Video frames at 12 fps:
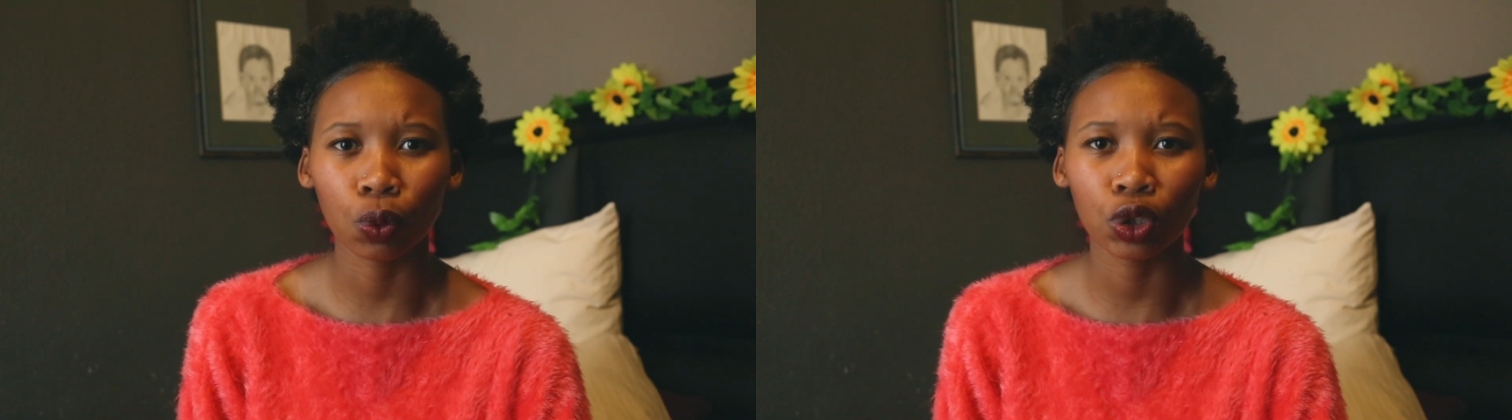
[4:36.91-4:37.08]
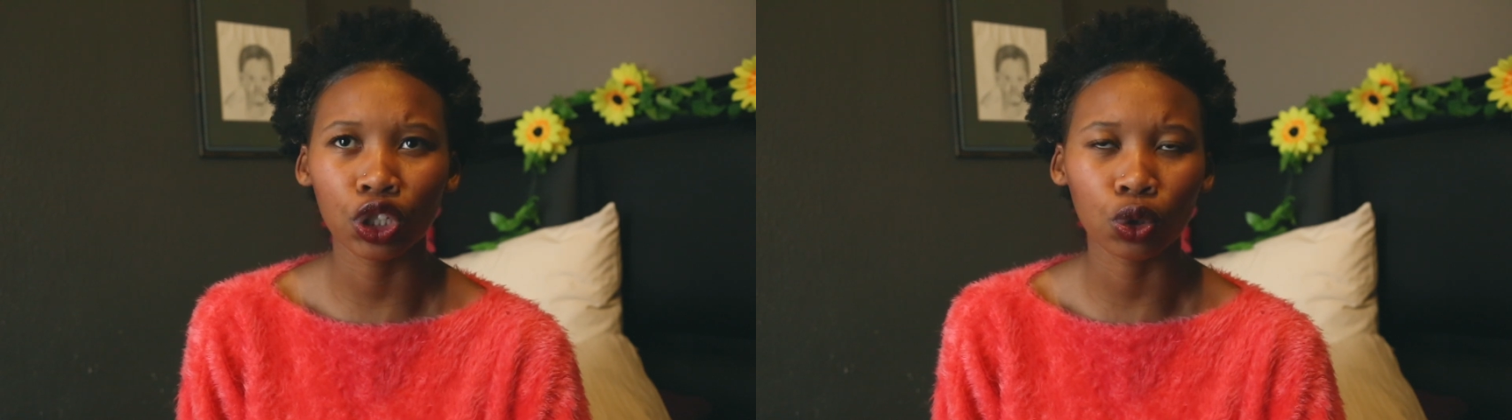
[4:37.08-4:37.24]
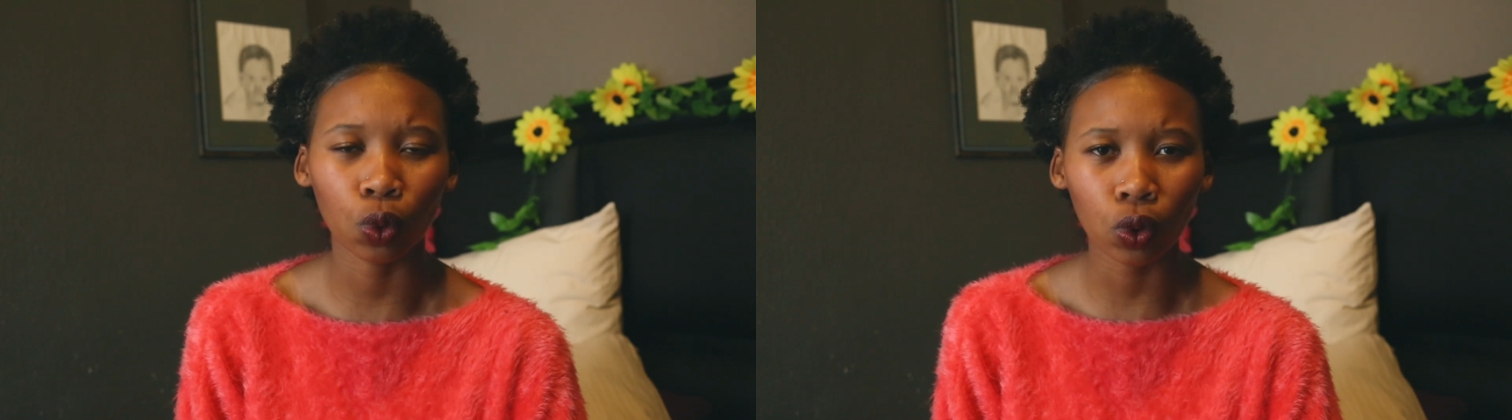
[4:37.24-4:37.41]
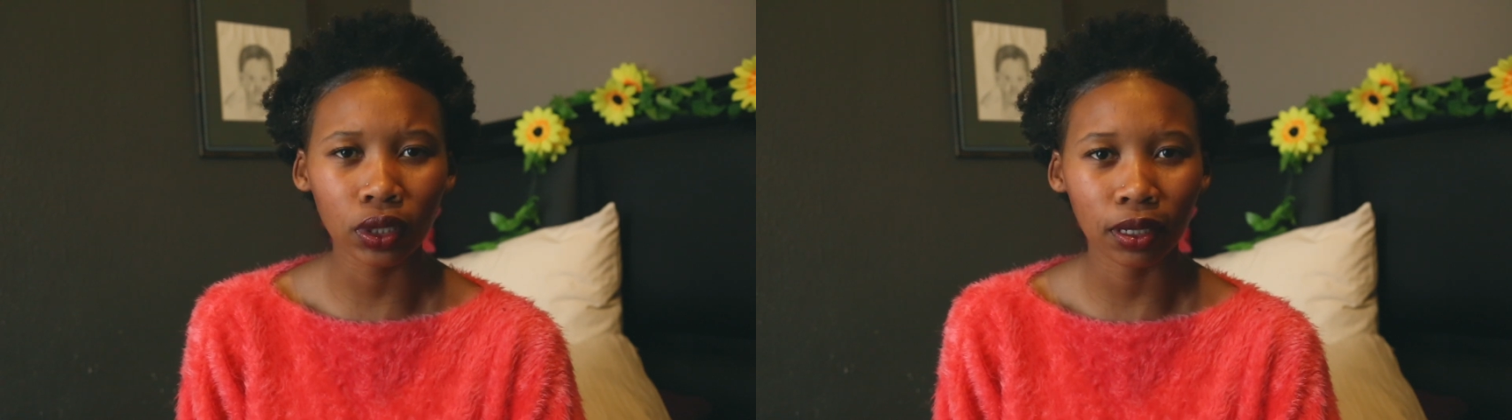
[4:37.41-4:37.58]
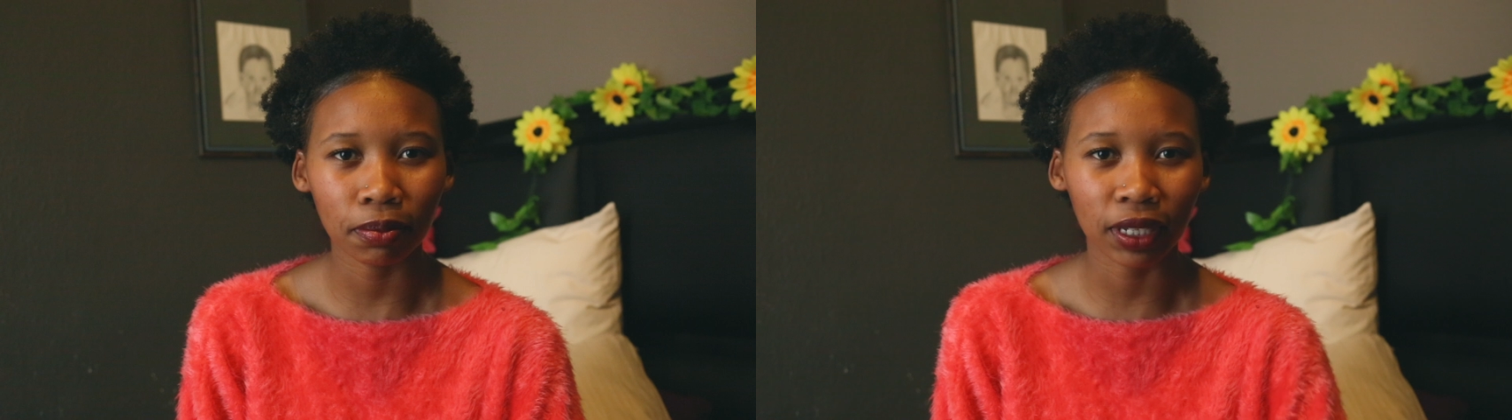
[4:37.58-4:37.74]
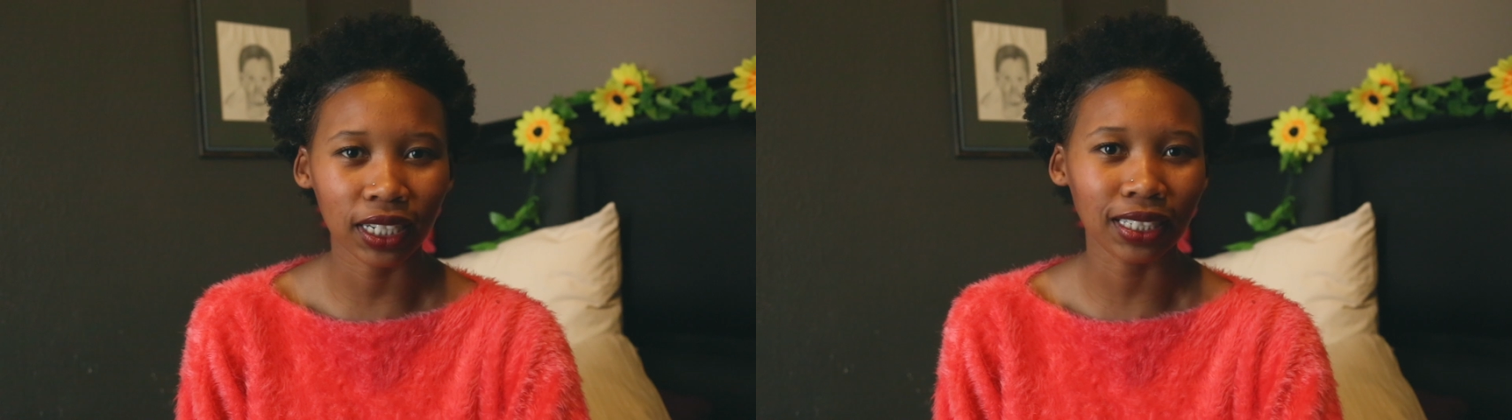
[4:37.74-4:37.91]
which is
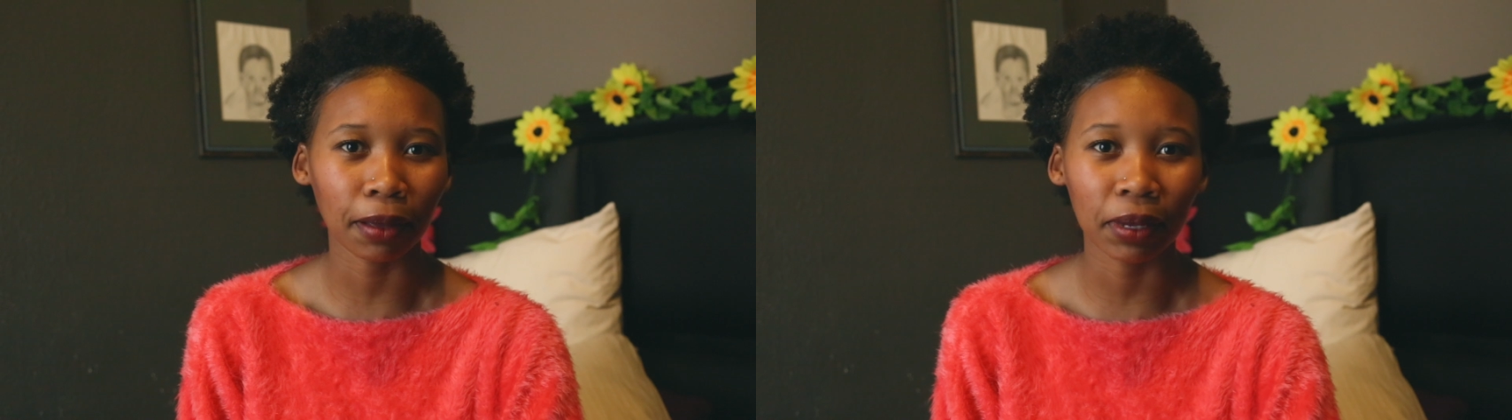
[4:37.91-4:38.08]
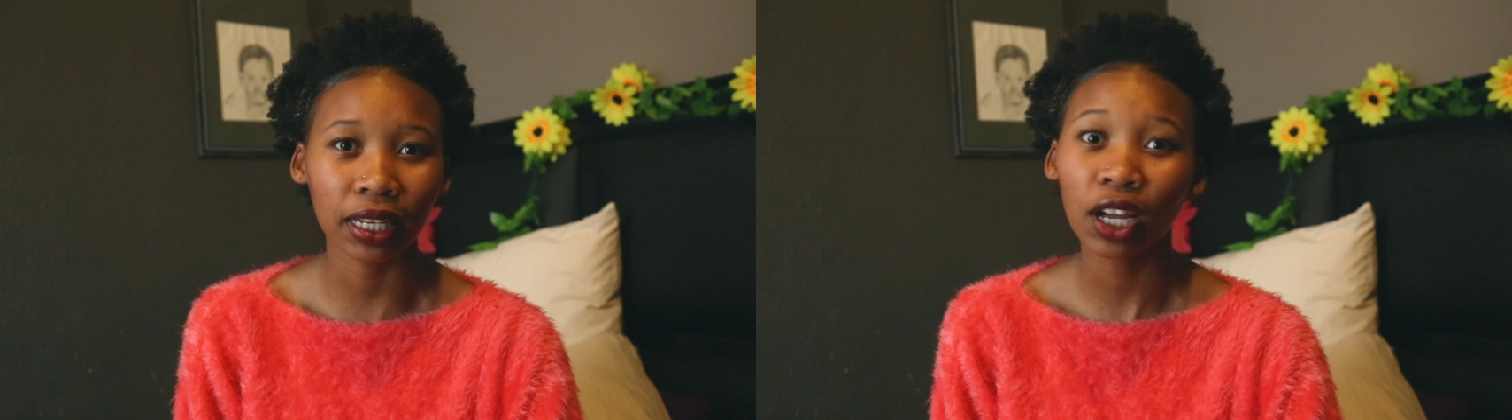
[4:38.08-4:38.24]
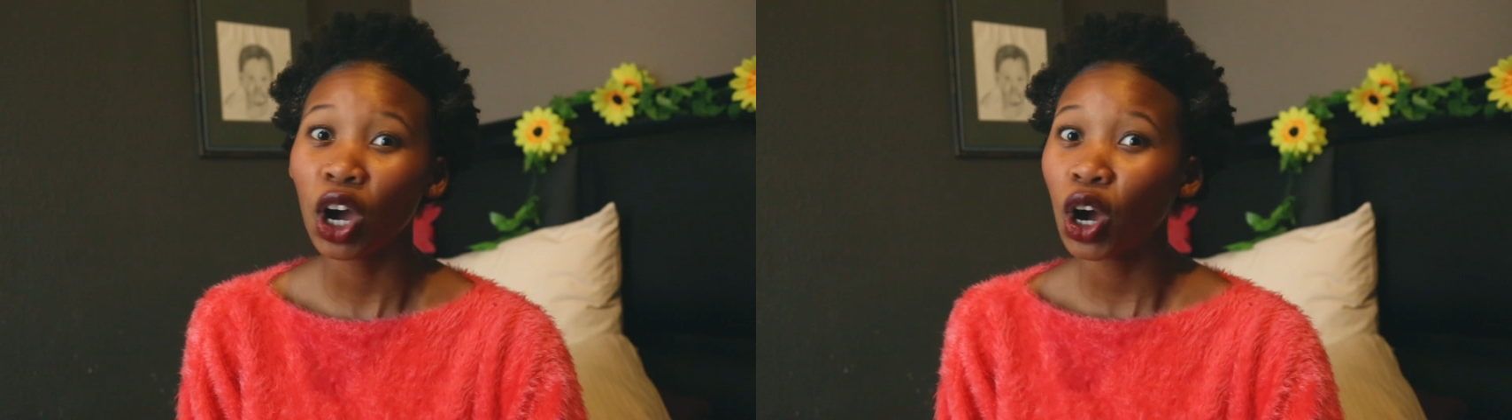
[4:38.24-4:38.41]
awesome, because I mean,